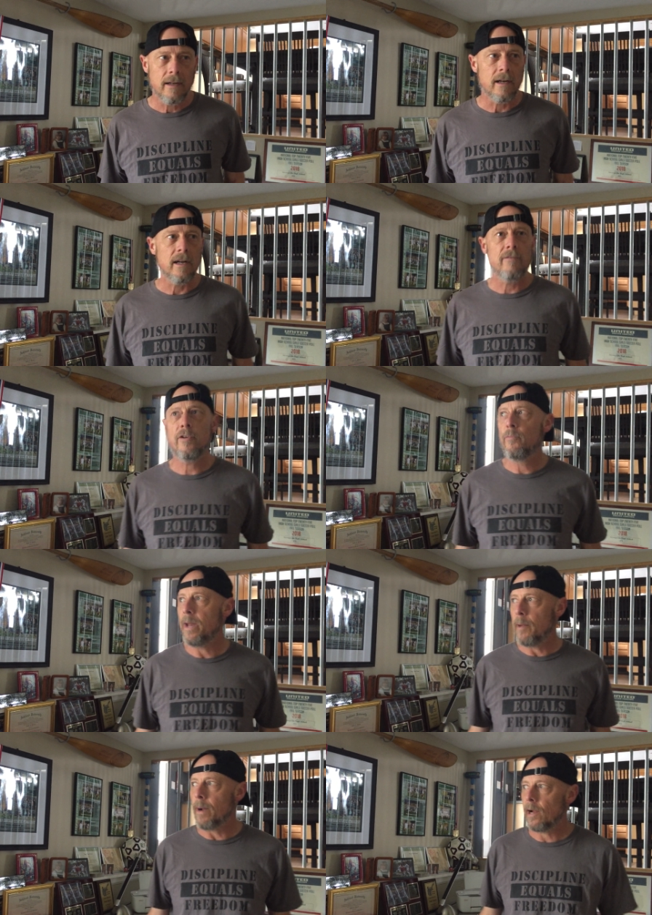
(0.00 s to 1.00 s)
Uh, if you've
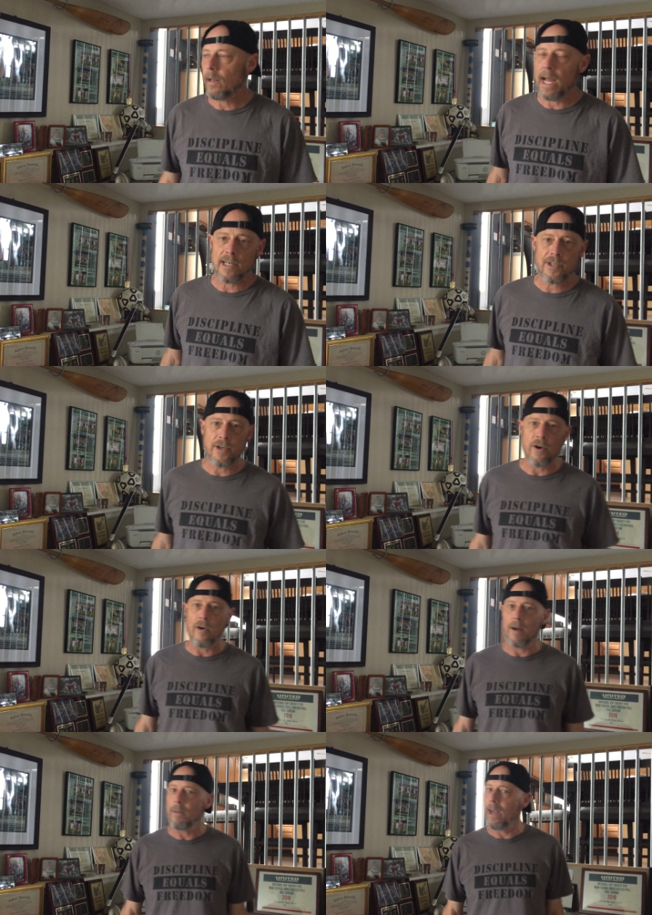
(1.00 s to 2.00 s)
been in my class, you
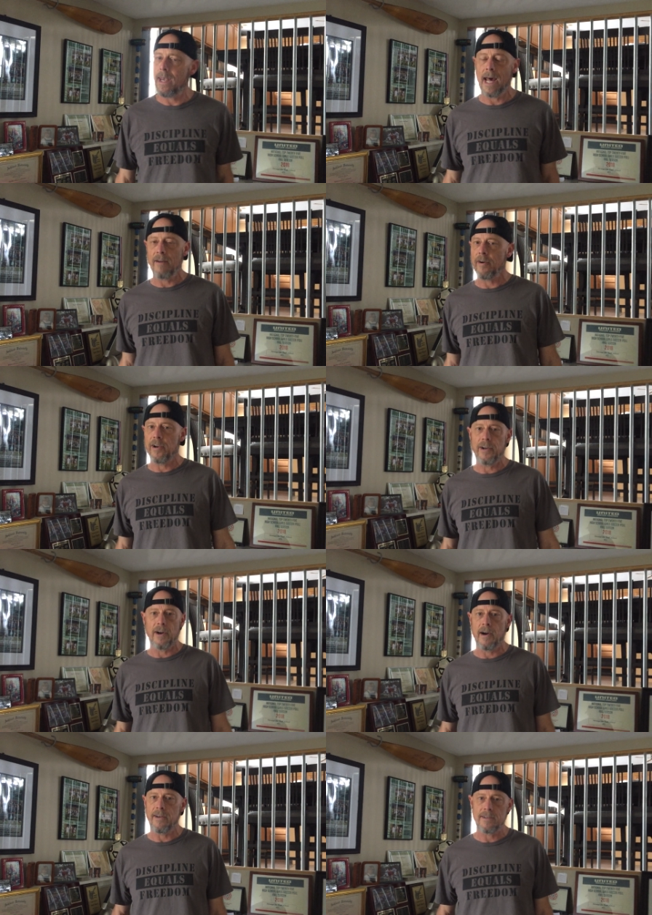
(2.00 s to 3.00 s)
know I'm a, not a very good
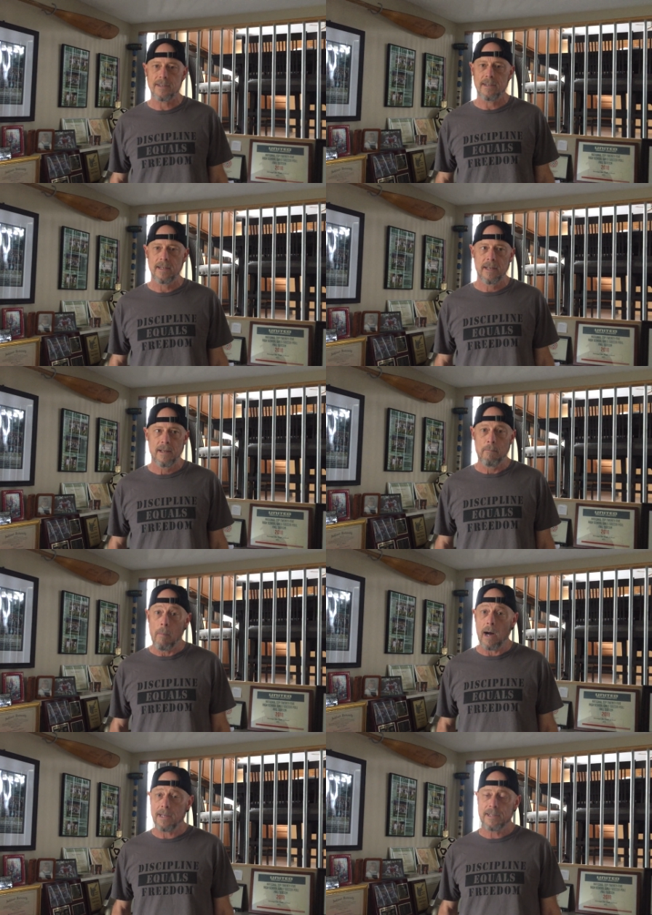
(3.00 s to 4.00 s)
artist,
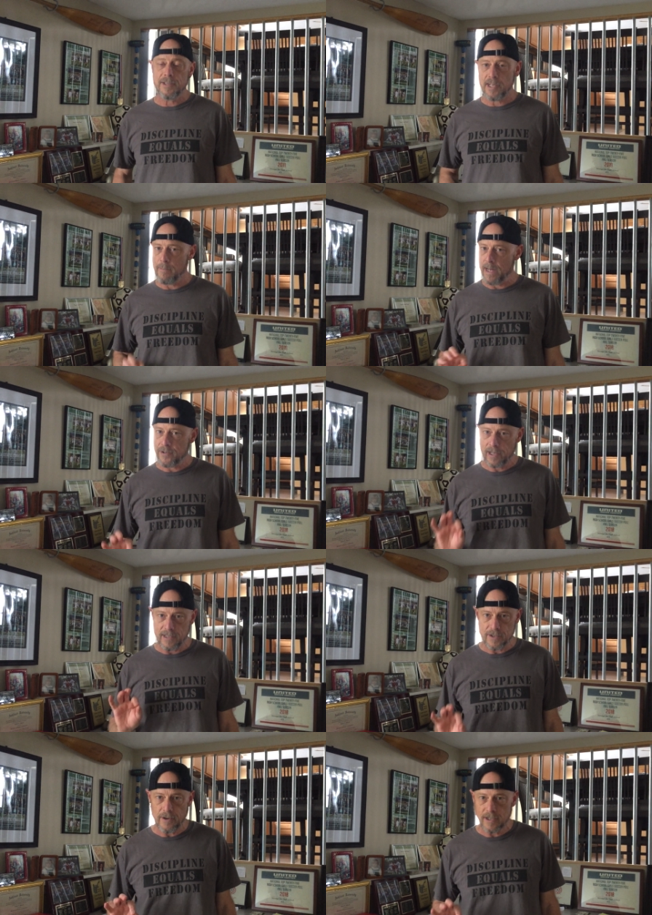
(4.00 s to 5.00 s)
but geometric
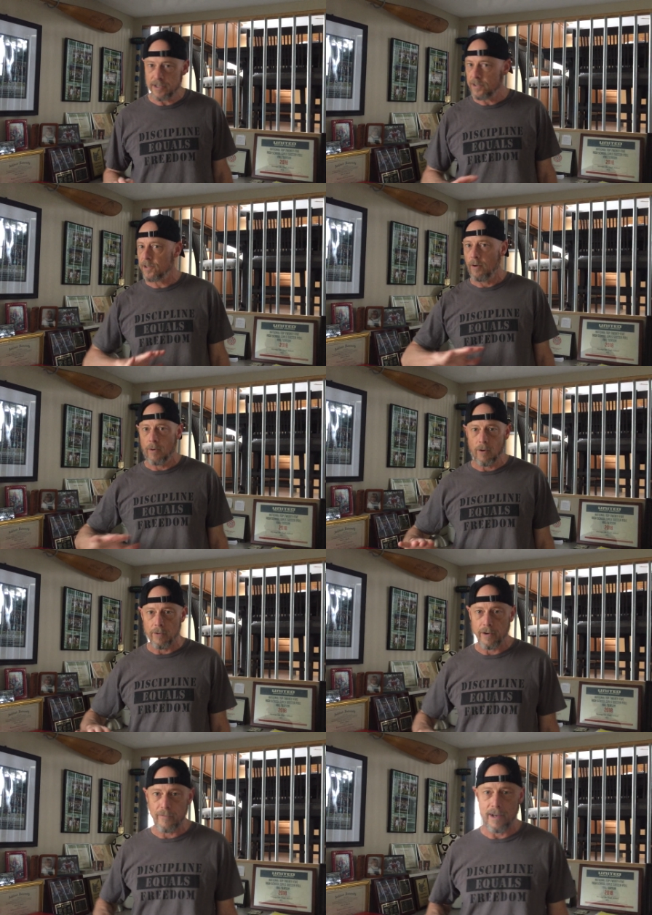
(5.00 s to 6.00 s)
constructions,
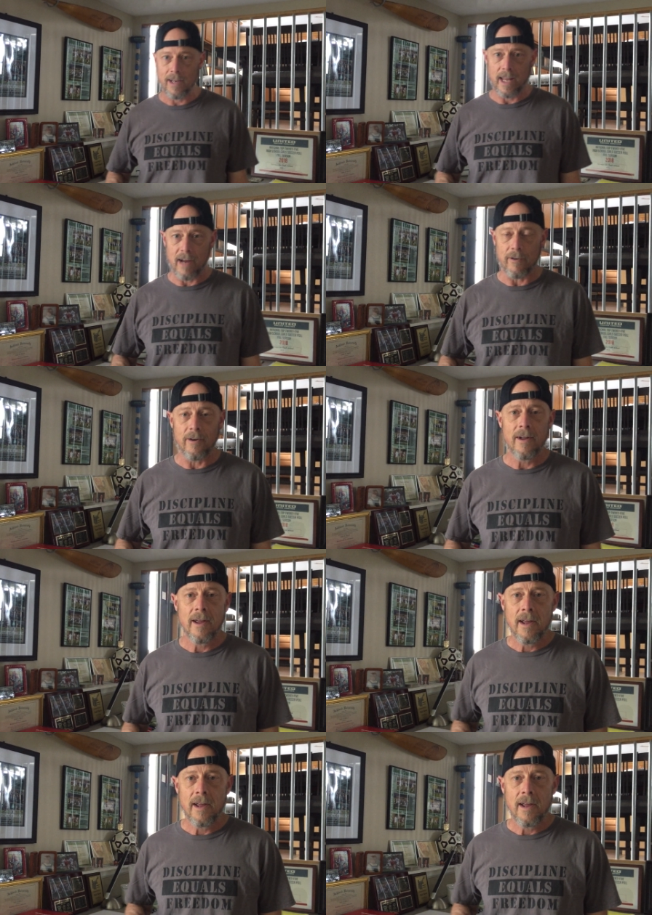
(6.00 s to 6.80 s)
whole different level.